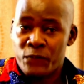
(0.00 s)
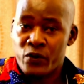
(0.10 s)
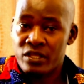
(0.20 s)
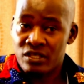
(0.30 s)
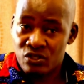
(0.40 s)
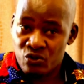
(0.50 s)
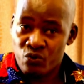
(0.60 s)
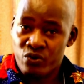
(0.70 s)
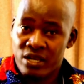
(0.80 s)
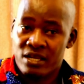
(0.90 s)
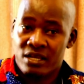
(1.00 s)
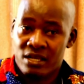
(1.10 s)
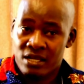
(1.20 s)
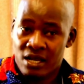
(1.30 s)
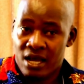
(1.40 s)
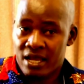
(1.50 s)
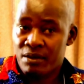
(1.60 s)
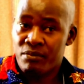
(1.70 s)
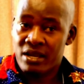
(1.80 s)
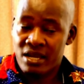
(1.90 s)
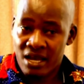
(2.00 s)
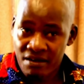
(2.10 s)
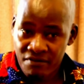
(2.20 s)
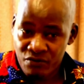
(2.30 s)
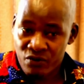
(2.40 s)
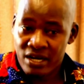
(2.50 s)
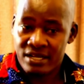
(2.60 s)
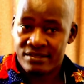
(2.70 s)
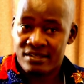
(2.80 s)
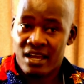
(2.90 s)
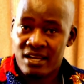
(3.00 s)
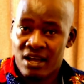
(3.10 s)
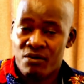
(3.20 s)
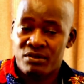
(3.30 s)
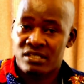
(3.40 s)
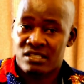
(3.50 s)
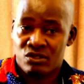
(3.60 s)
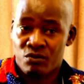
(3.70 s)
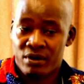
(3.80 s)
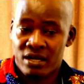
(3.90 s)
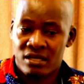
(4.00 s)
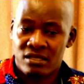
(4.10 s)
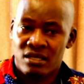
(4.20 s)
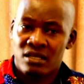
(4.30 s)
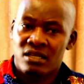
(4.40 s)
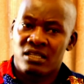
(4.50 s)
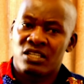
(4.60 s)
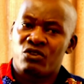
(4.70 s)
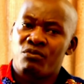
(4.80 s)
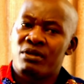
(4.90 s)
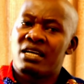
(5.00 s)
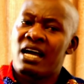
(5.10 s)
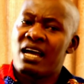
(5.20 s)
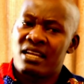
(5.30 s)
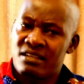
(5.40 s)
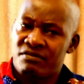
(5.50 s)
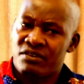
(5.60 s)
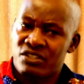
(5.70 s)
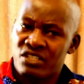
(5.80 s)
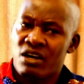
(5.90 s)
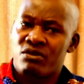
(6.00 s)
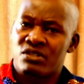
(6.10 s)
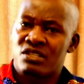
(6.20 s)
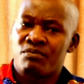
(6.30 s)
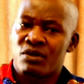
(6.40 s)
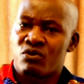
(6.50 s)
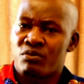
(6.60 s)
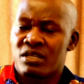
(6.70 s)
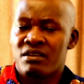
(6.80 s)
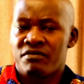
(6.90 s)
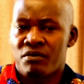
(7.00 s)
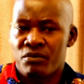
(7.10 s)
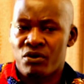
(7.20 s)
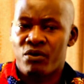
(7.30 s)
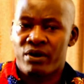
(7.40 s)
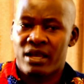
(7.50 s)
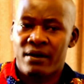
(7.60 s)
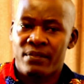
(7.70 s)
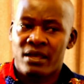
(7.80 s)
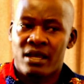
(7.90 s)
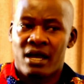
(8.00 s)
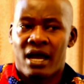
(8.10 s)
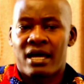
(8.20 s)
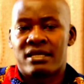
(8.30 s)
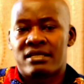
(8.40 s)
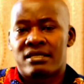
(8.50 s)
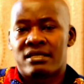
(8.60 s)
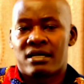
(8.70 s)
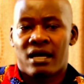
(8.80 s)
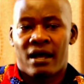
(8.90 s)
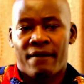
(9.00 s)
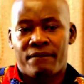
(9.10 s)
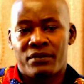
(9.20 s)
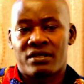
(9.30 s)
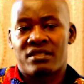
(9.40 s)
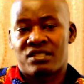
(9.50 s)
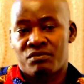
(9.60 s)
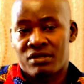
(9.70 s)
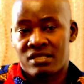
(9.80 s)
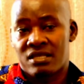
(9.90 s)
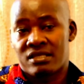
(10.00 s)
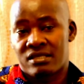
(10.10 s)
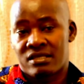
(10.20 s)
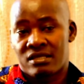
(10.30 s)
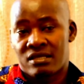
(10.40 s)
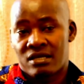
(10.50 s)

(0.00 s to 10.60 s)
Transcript: when these children are able enough to understand how businesses operate, it will be hard for a child simply to begin from nowhere and make this business